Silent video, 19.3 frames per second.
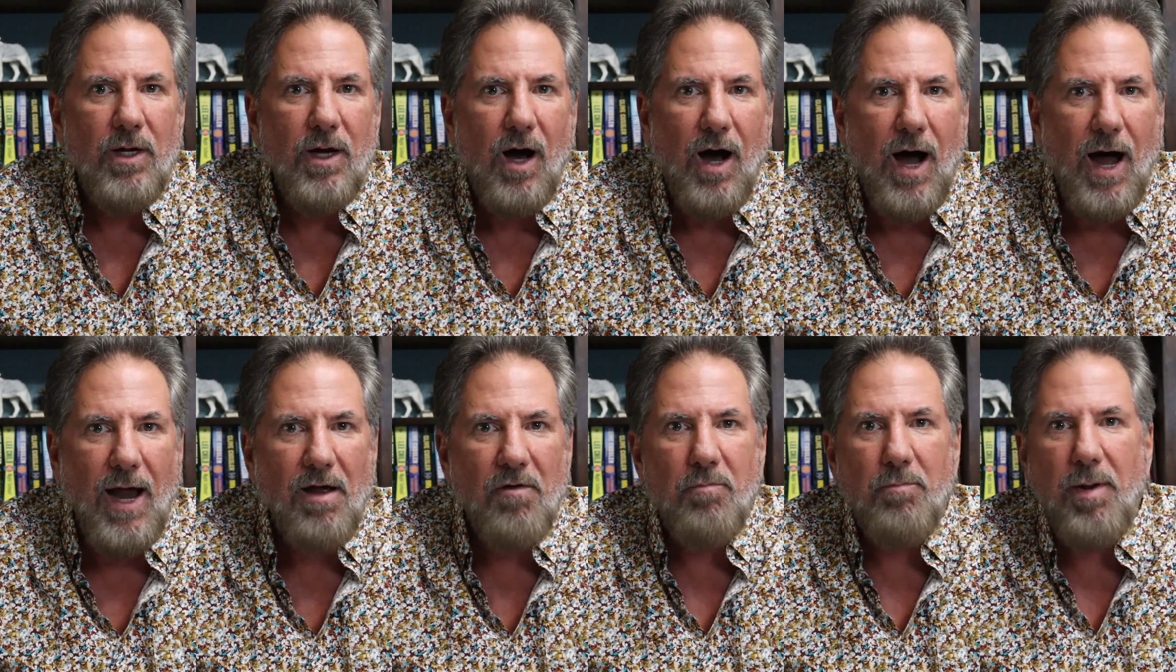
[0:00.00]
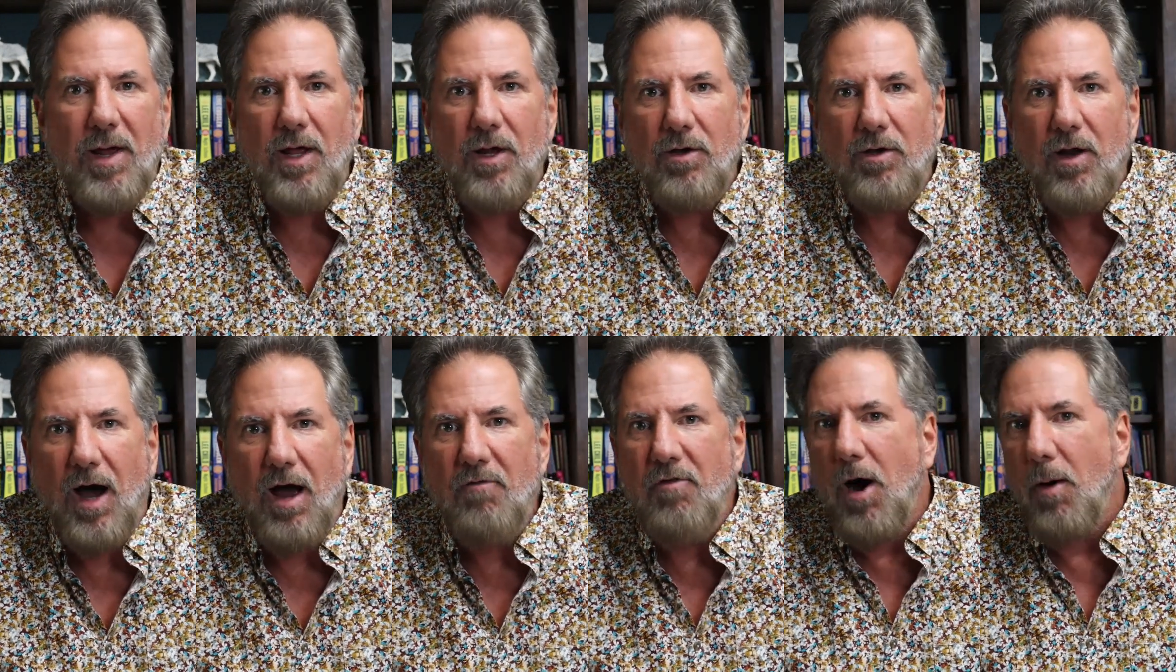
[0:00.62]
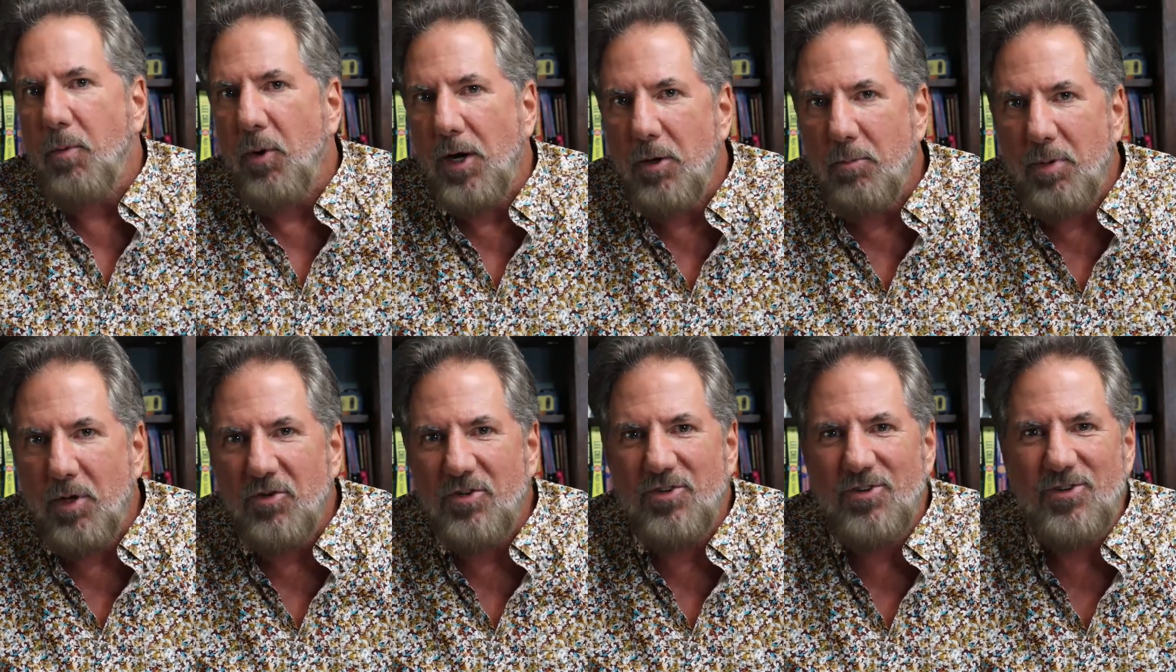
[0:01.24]
I've operated
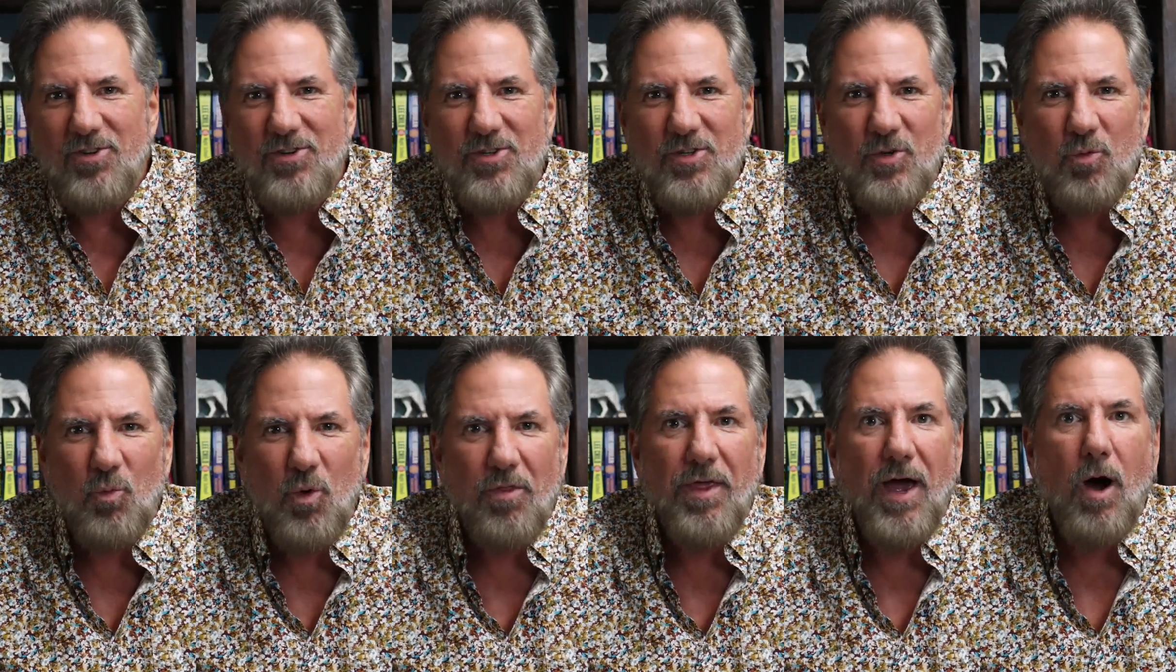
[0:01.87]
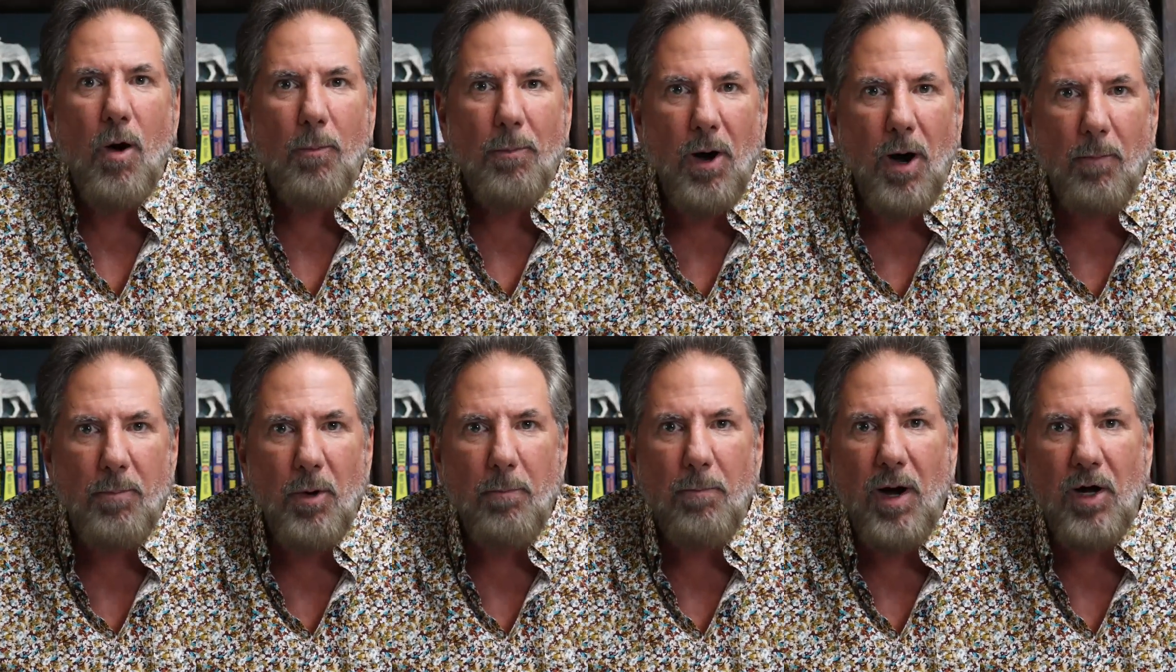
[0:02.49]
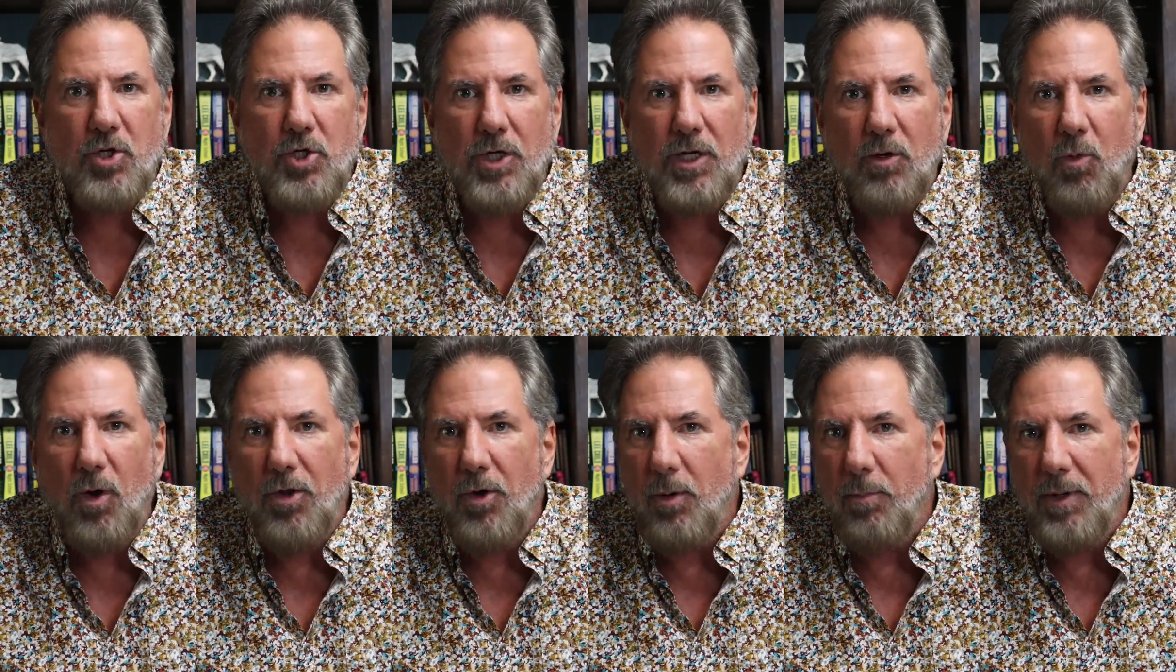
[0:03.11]
businesses without proper budgeting,
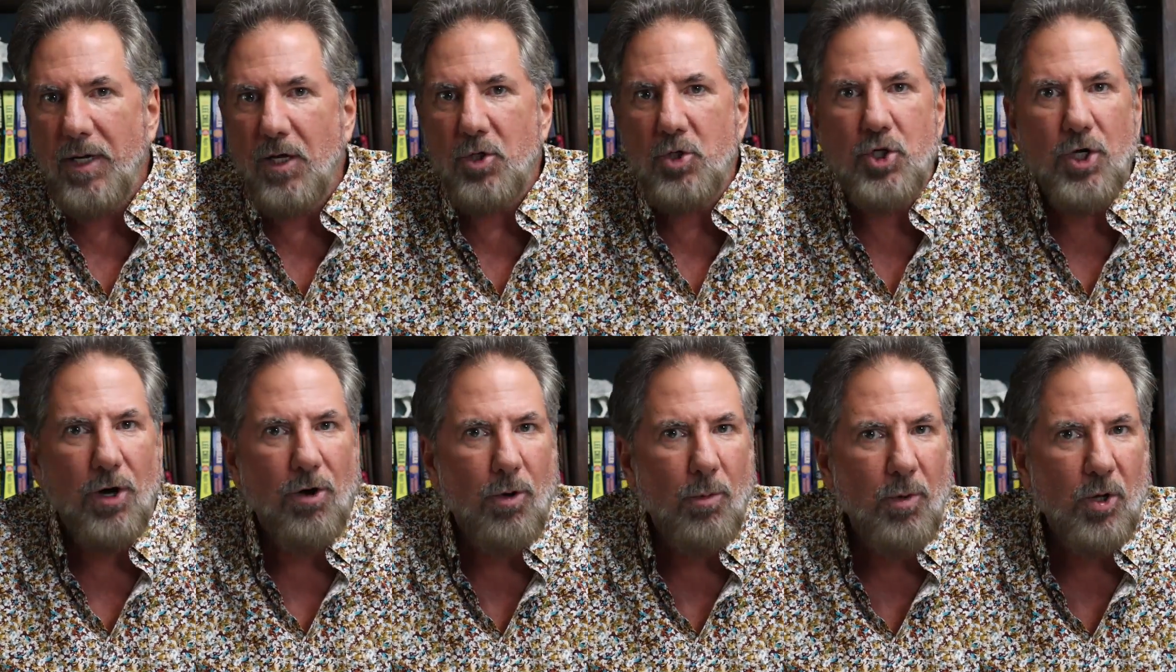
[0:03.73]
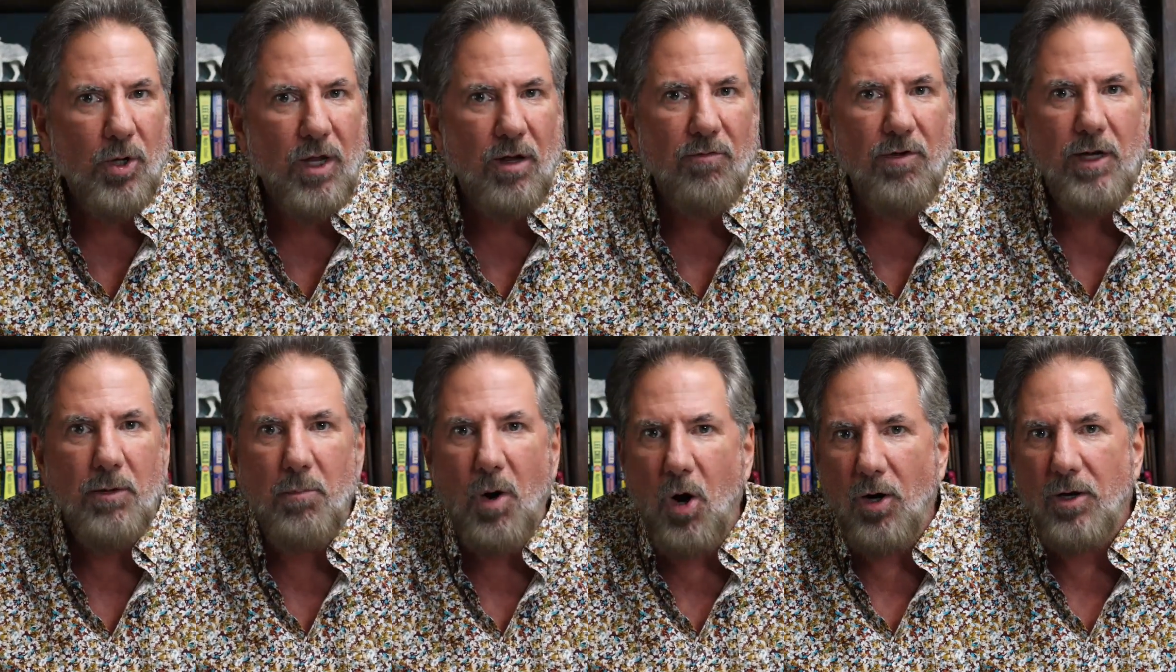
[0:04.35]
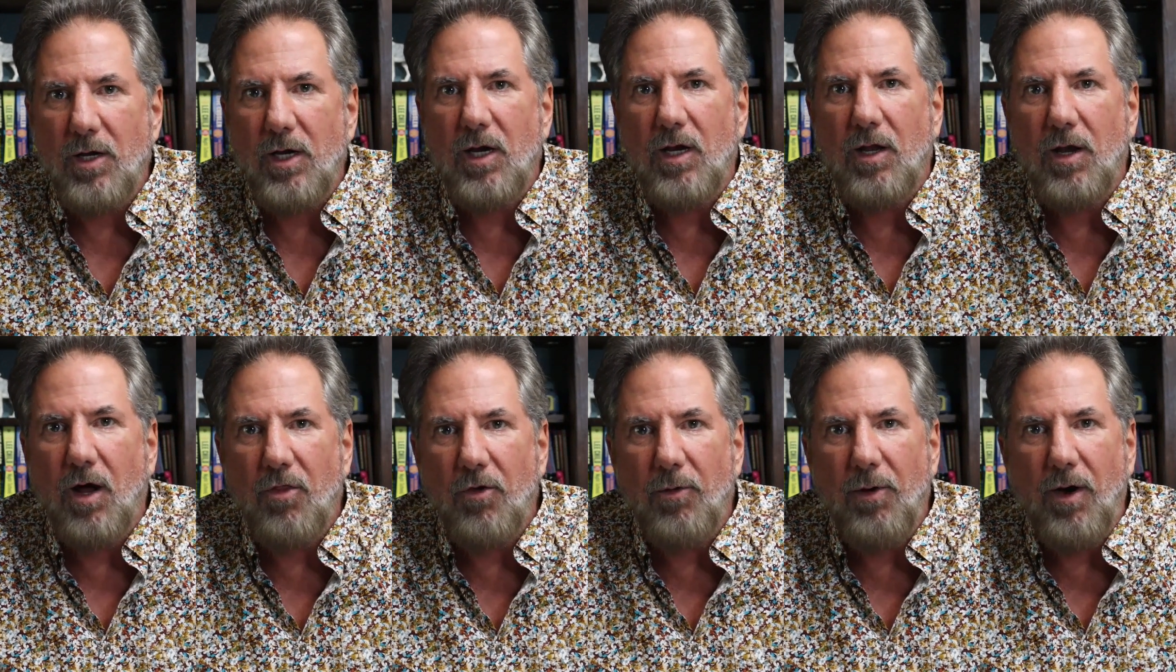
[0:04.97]
whether it be in charitable giving, marketing, and
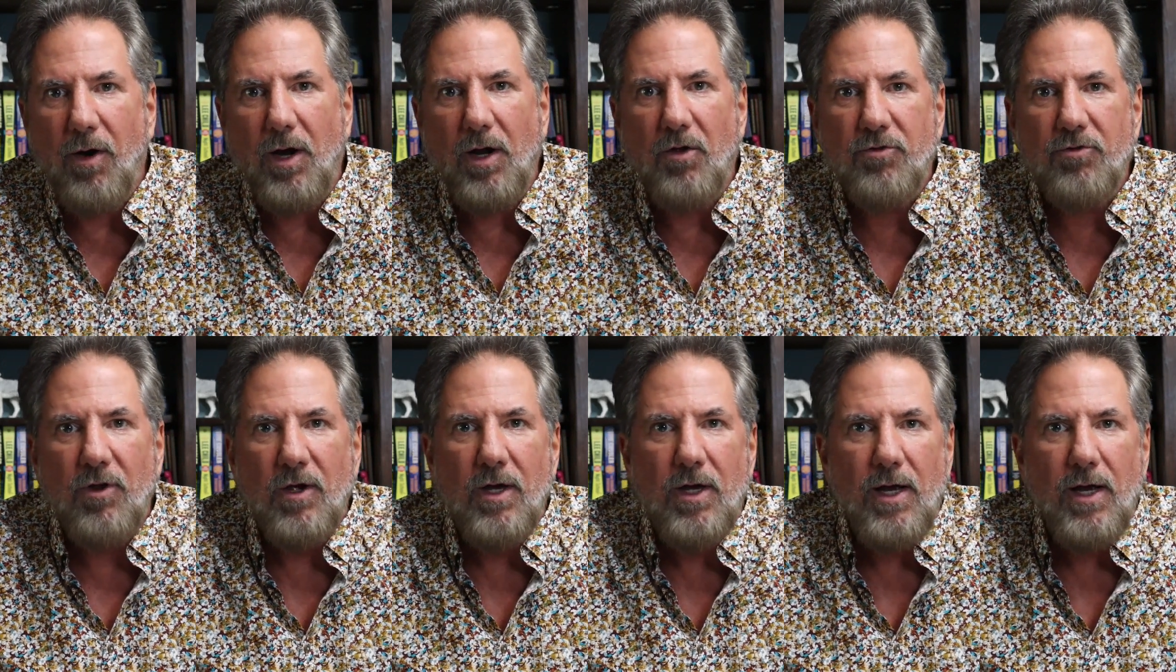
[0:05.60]
other areas,